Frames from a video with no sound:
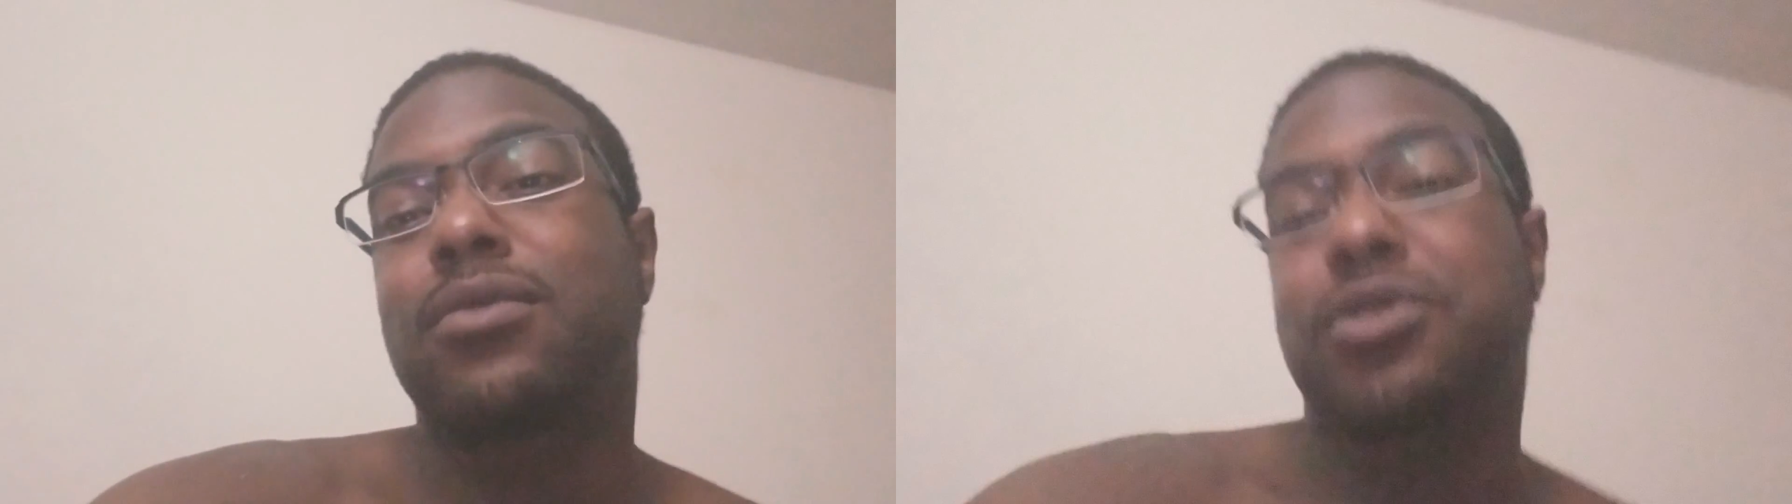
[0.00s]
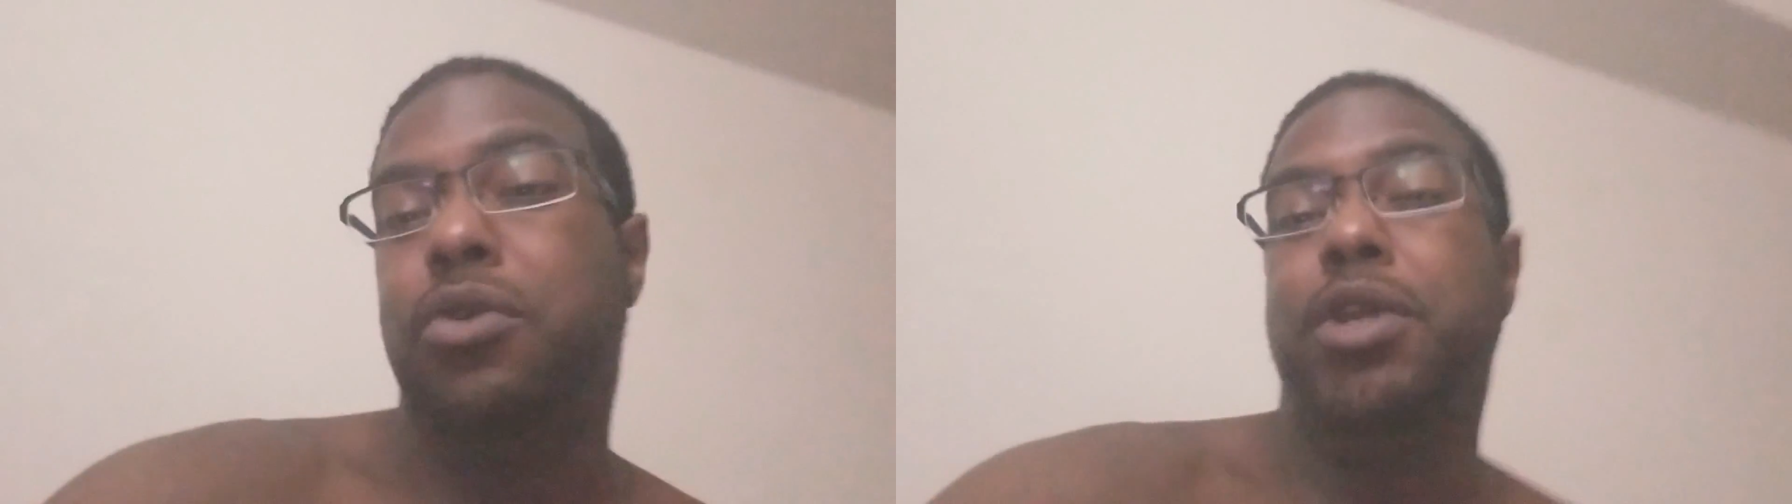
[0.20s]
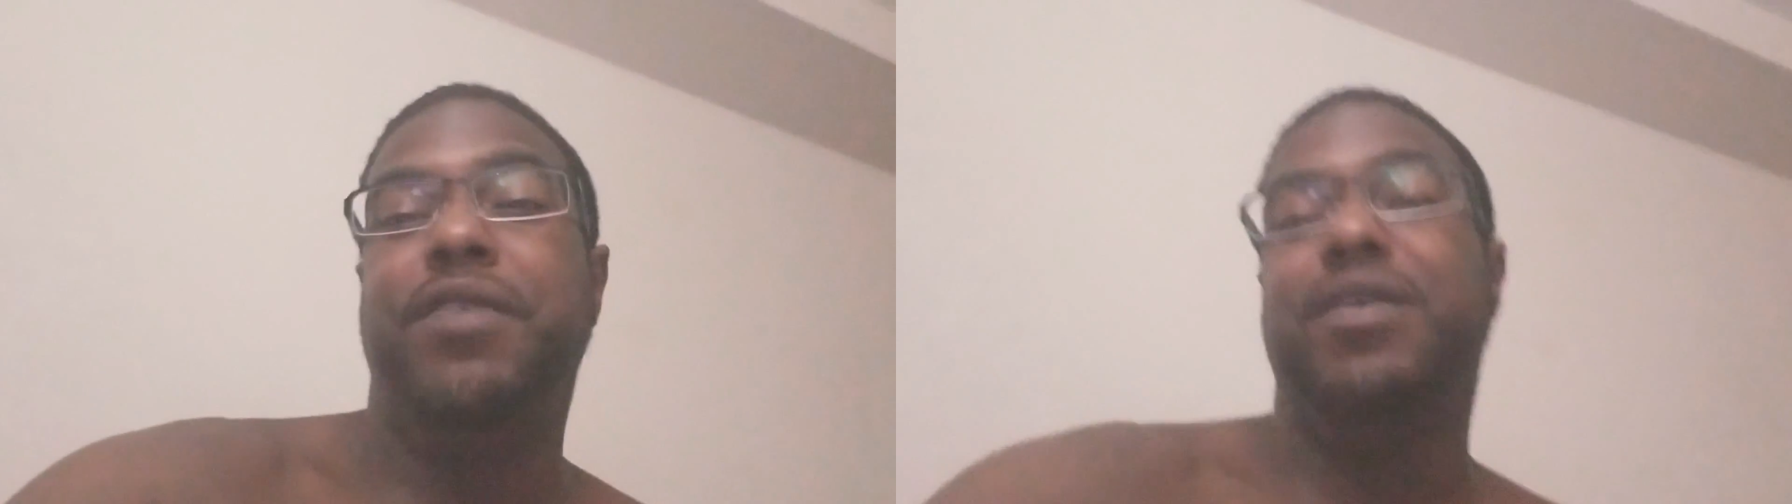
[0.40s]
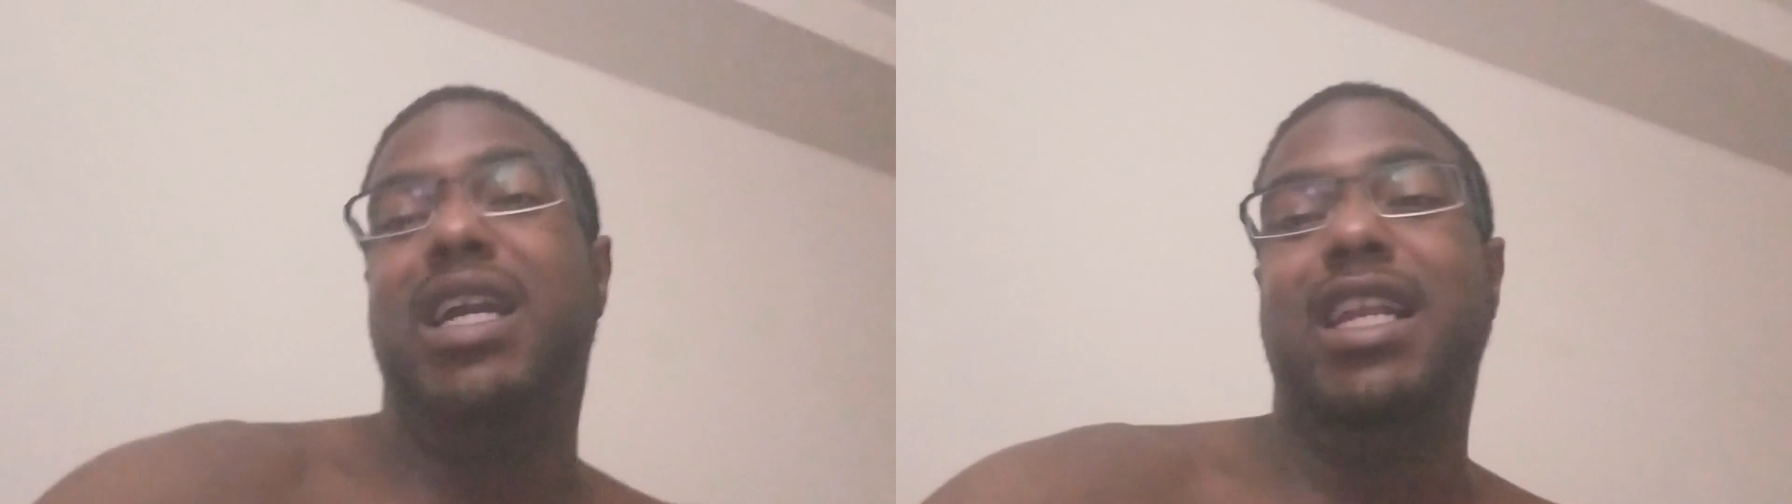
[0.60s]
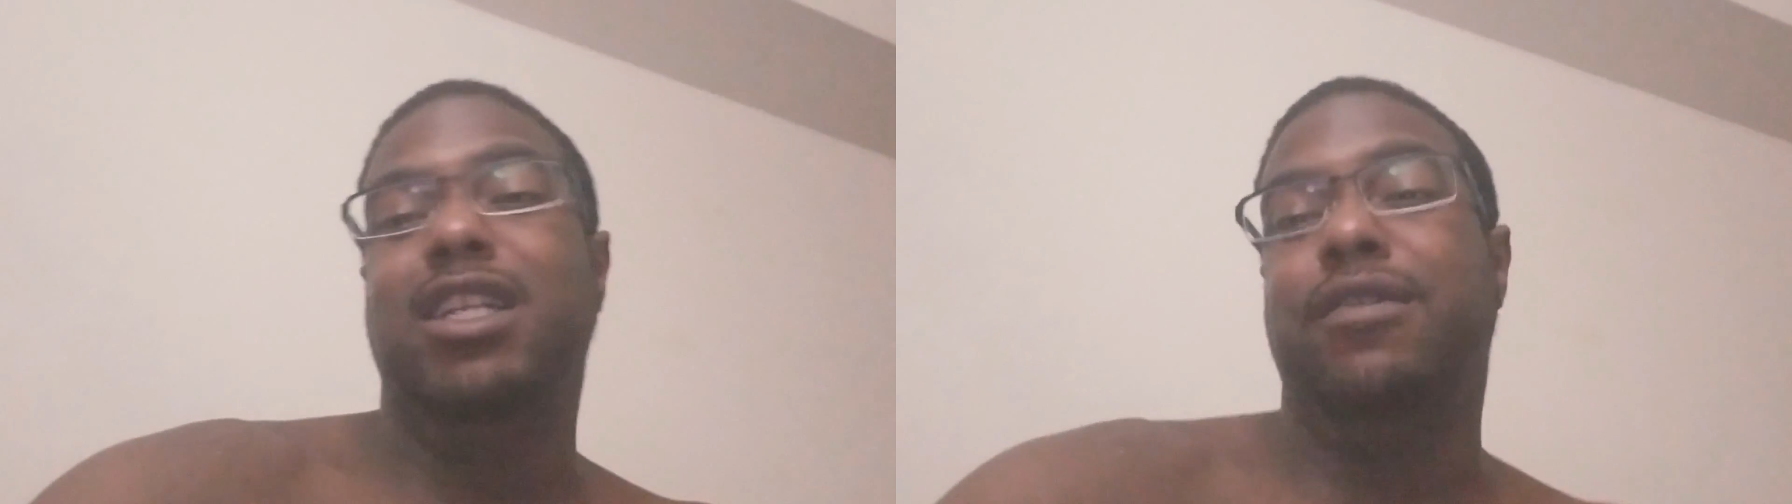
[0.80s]
don't even
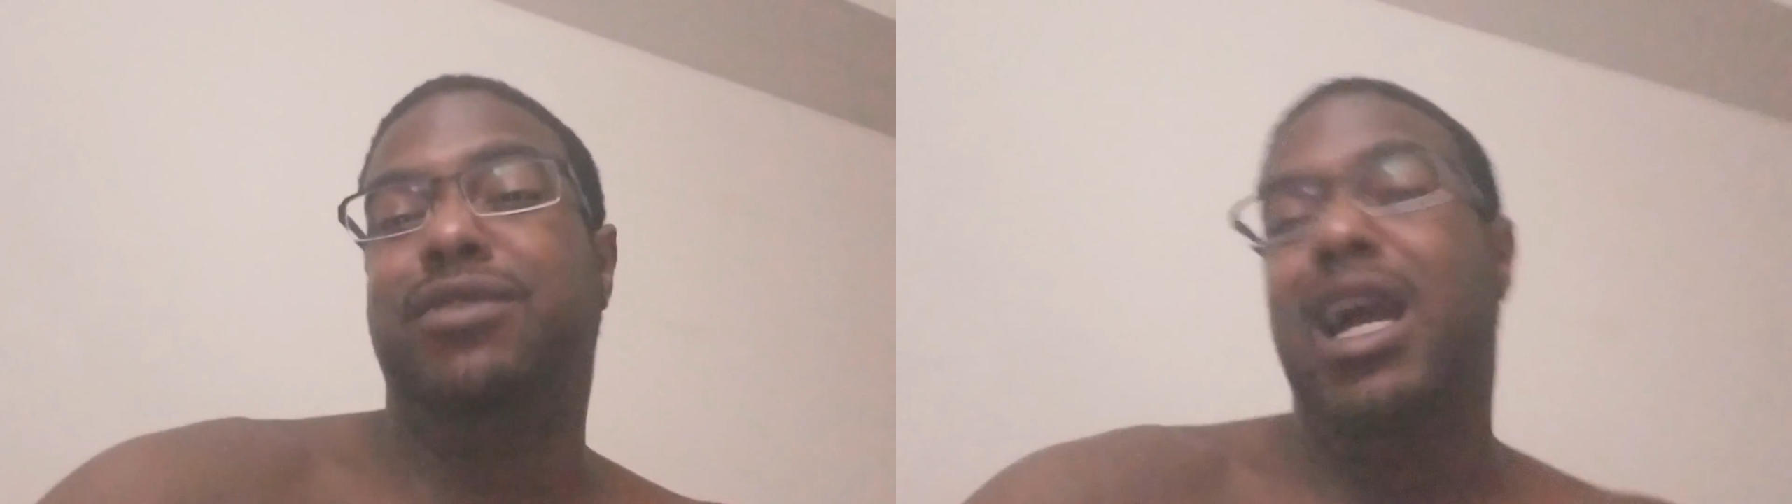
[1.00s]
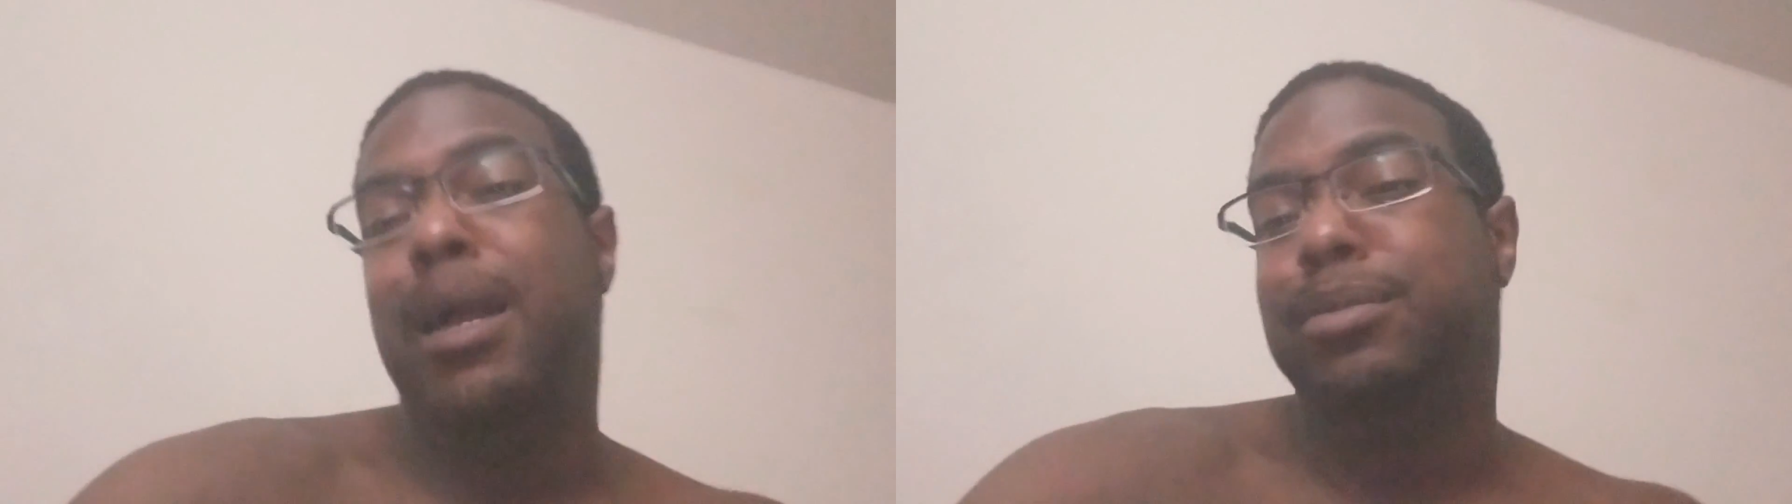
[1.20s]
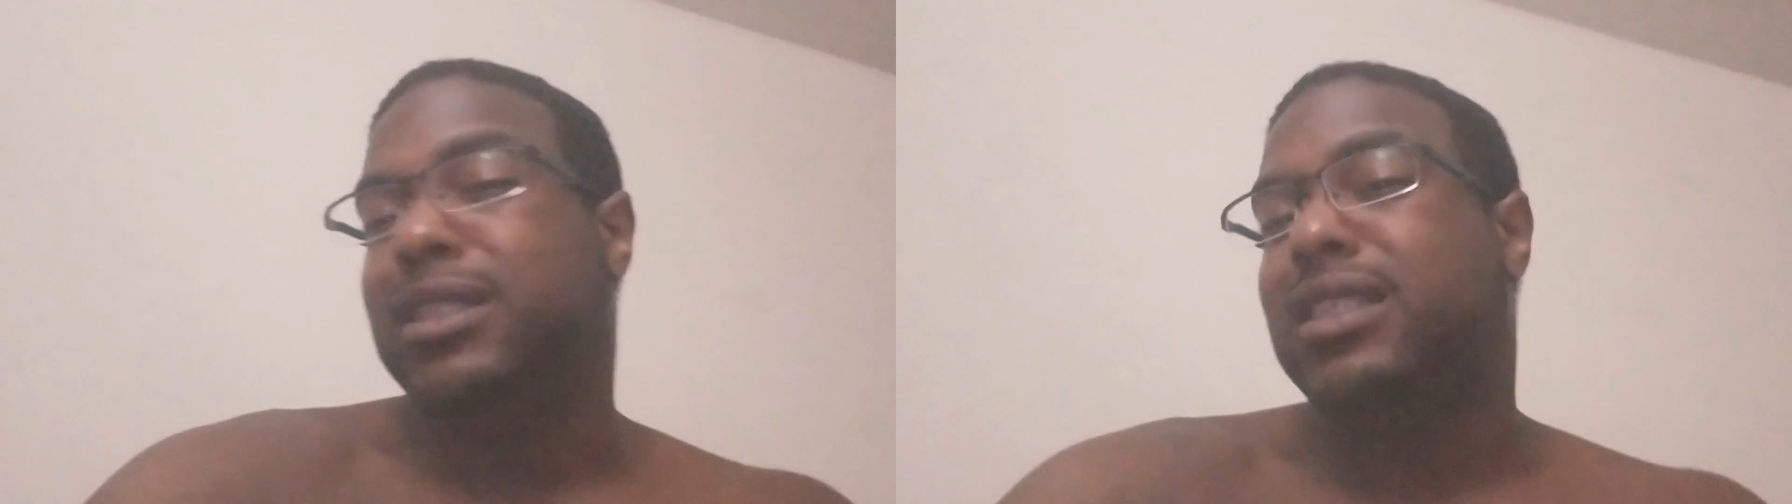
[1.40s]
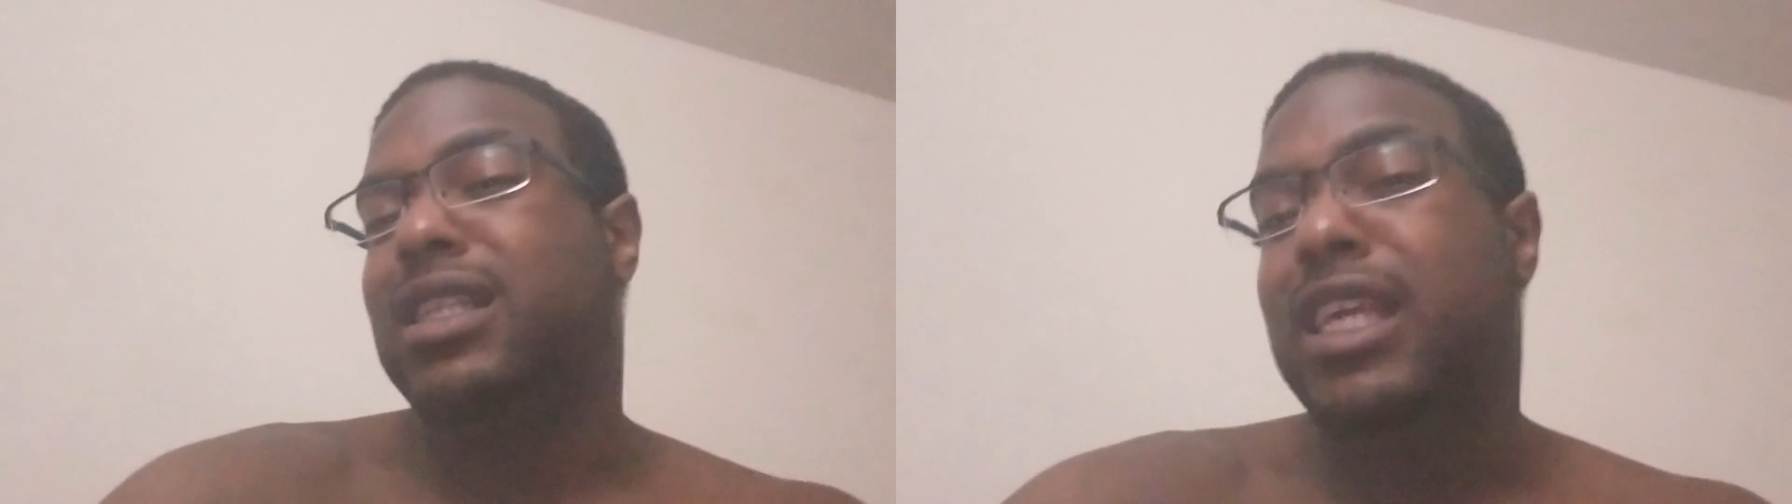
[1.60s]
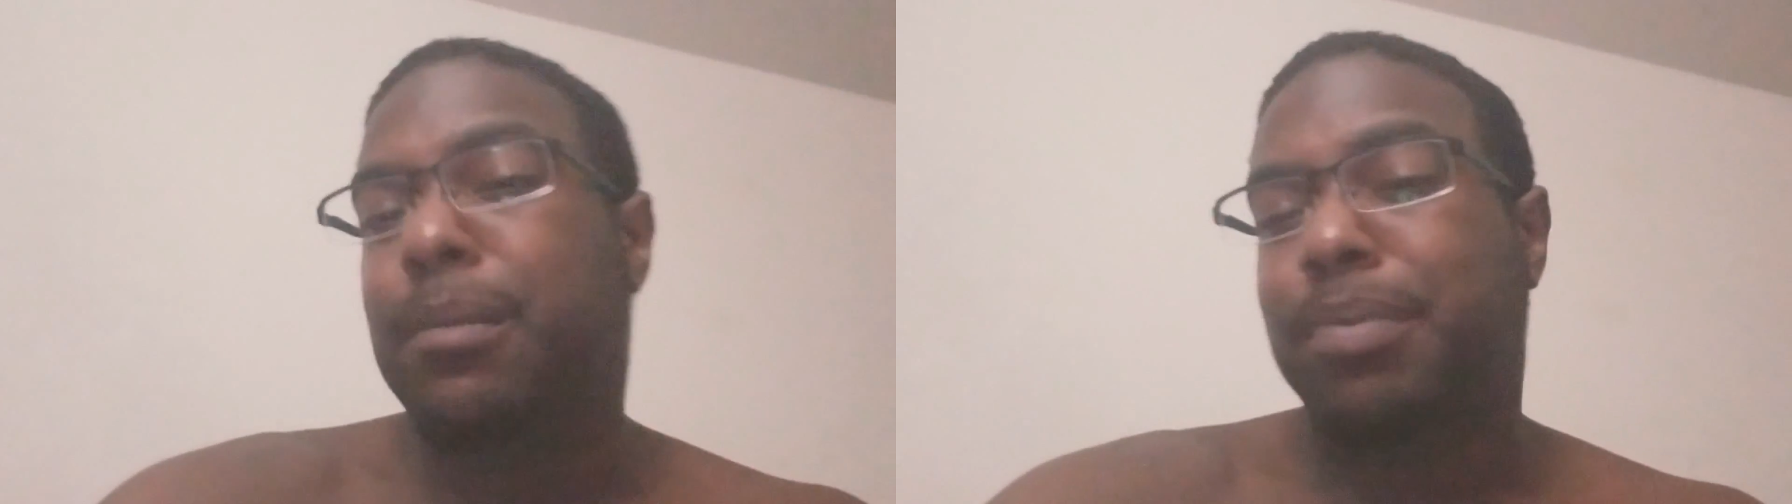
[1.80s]
get enough time to
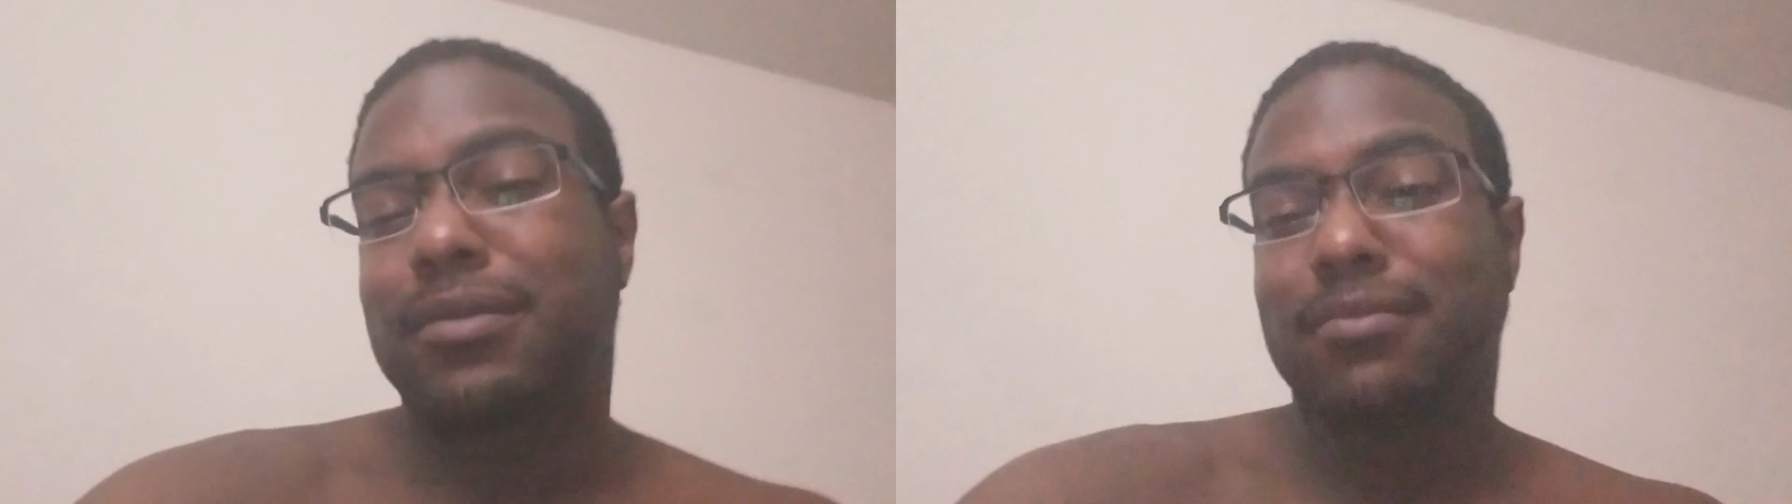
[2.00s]
sleep,